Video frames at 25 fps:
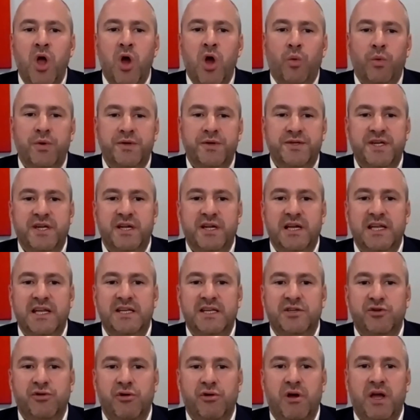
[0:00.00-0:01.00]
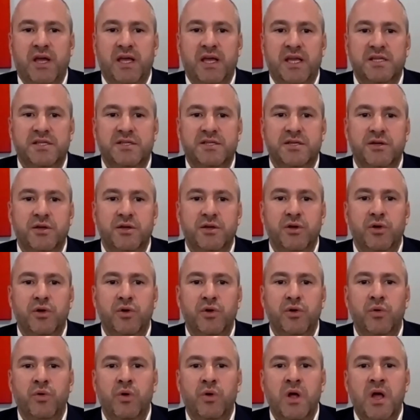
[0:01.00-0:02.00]
We're certainly trying
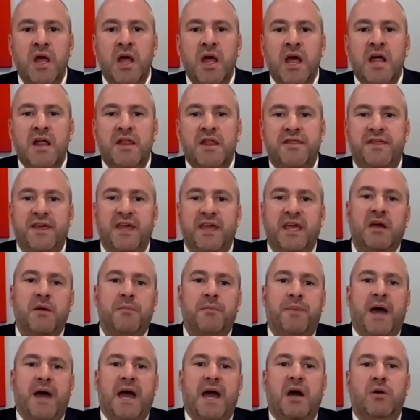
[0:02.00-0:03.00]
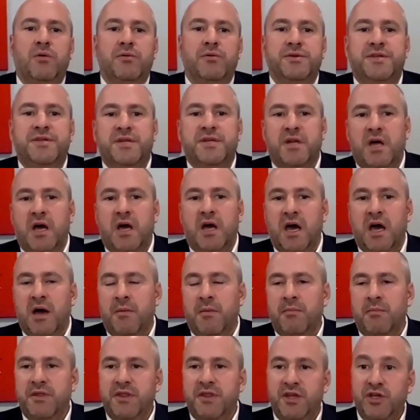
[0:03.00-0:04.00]
to think about
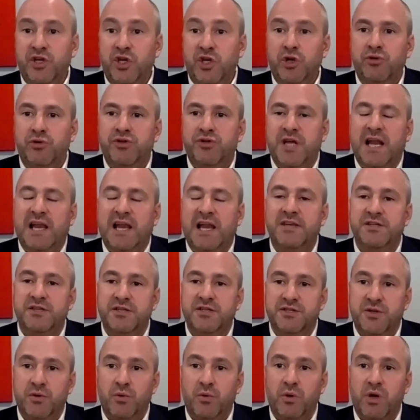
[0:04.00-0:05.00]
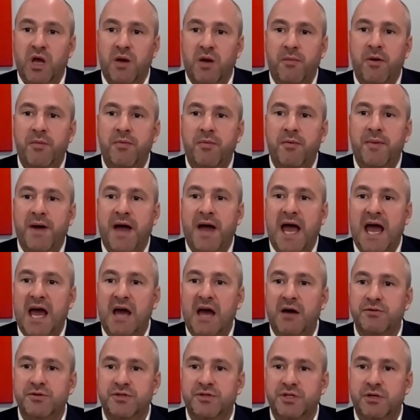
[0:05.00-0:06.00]
the new challenges that will come up about
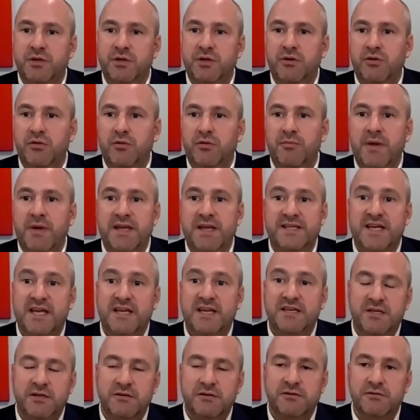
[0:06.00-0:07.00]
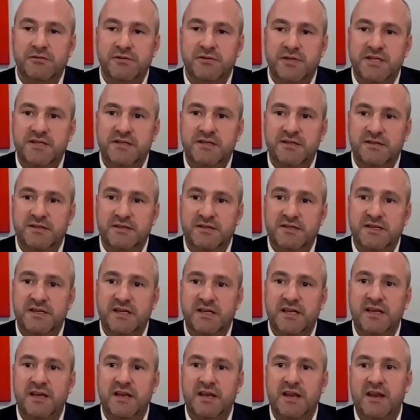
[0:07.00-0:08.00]
how do you maintain social
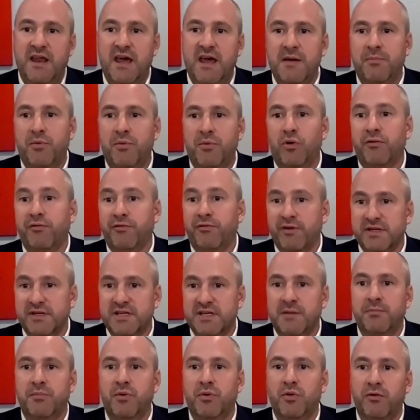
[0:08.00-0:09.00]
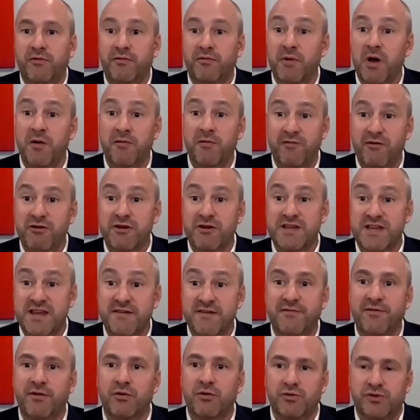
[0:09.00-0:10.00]
distancing in an airport, for example, a very
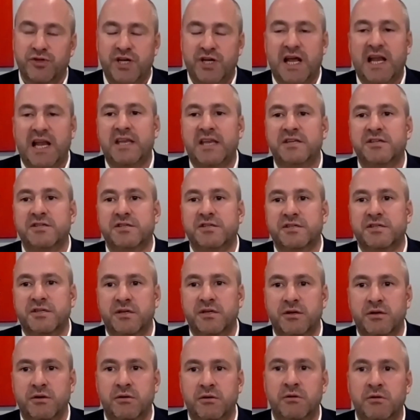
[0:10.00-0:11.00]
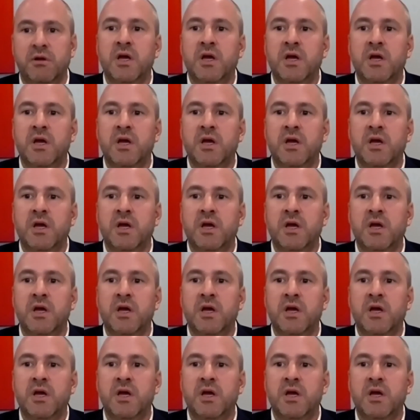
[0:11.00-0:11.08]
difficult challenge to